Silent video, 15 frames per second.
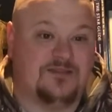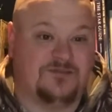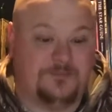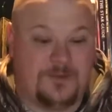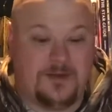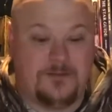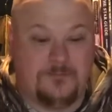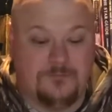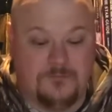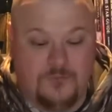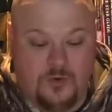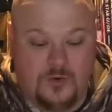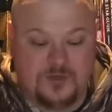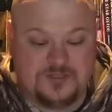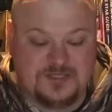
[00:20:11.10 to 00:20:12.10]
has
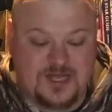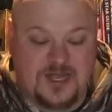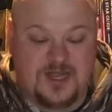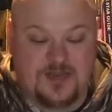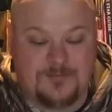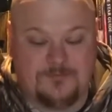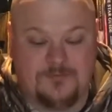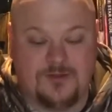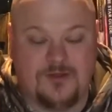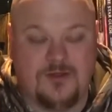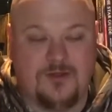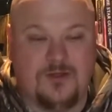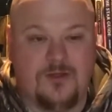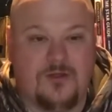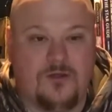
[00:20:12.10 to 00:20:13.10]
spent more
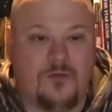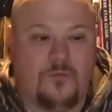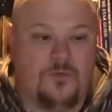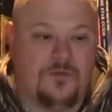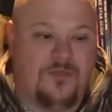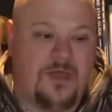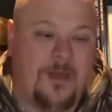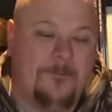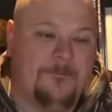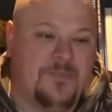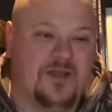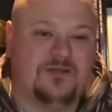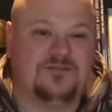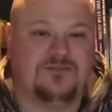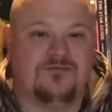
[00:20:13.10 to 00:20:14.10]
time with
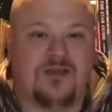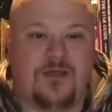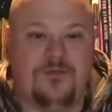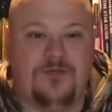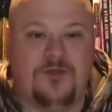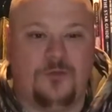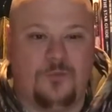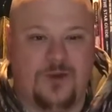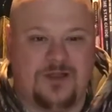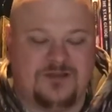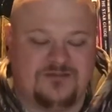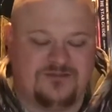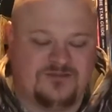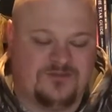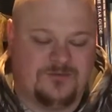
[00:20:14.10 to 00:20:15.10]
that belt around
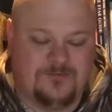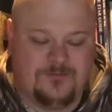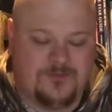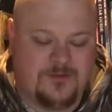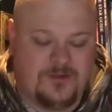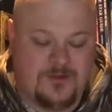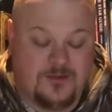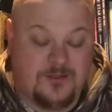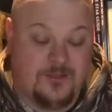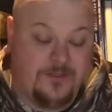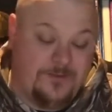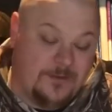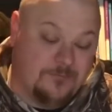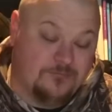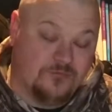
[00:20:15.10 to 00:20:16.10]
their waist
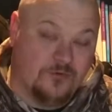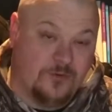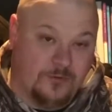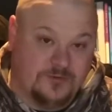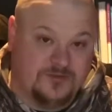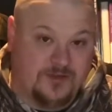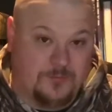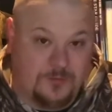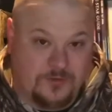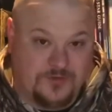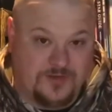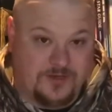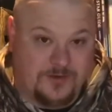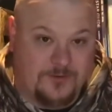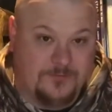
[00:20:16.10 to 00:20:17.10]
than Bruno
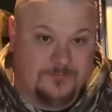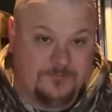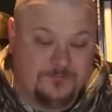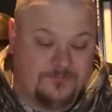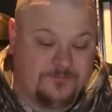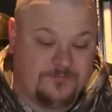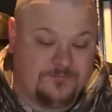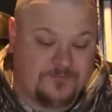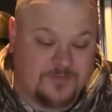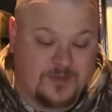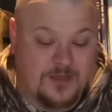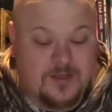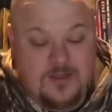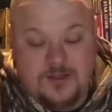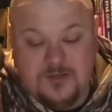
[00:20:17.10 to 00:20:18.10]
Sammartino.
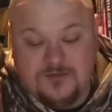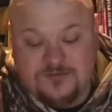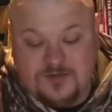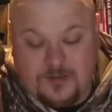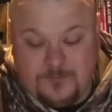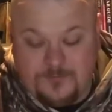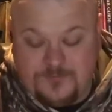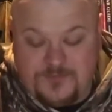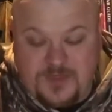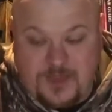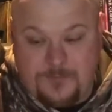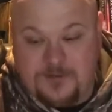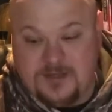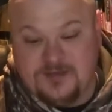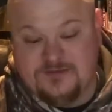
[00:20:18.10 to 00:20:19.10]
So,
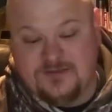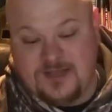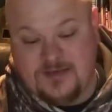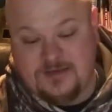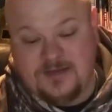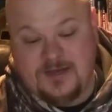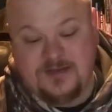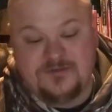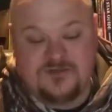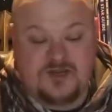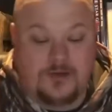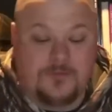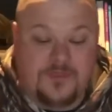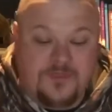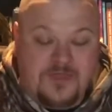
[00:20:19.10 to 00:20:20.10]
that being said,
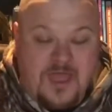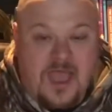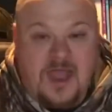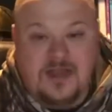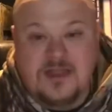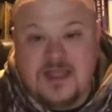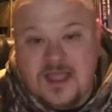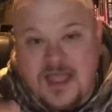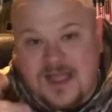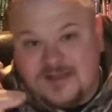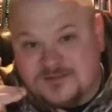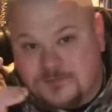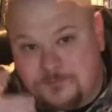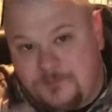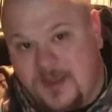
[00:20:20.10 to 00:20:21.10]
ladies and gentlemen, that
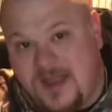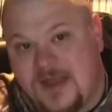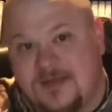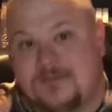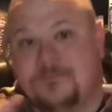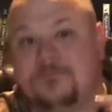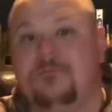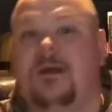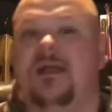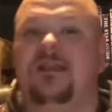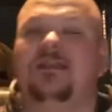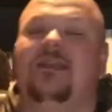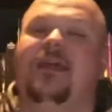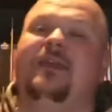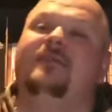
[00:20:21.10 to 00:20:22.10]
has been
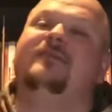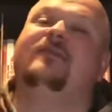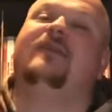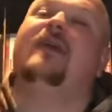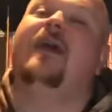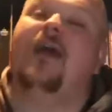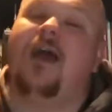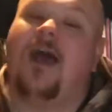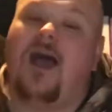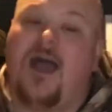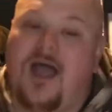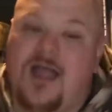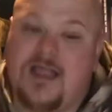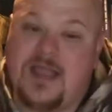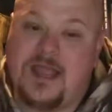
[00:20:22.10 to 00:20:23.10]
my list.
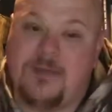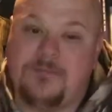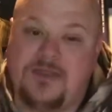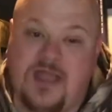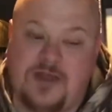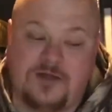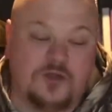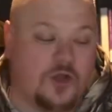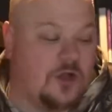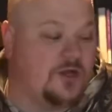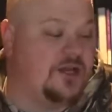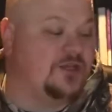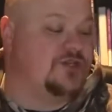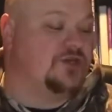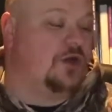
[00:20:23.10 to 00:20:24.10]
I am
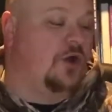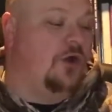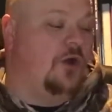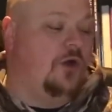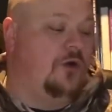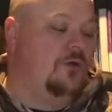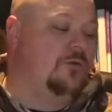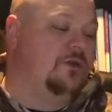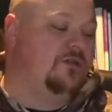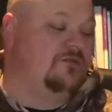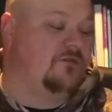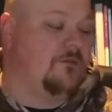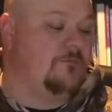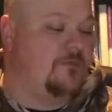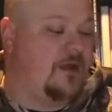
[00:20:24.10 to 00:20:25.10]
Ken Carnage, and
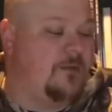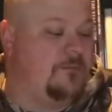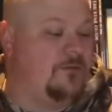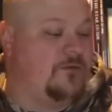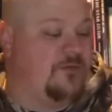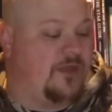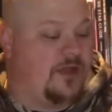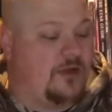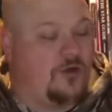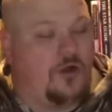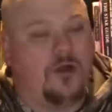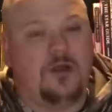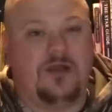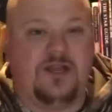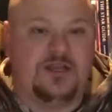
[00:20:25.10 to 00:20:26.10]
always remember
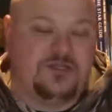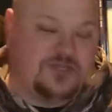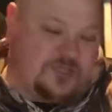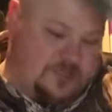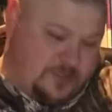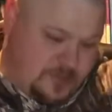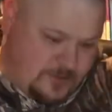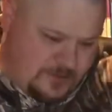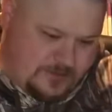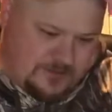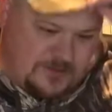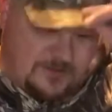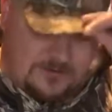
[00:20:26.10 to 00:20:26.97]
that Carnage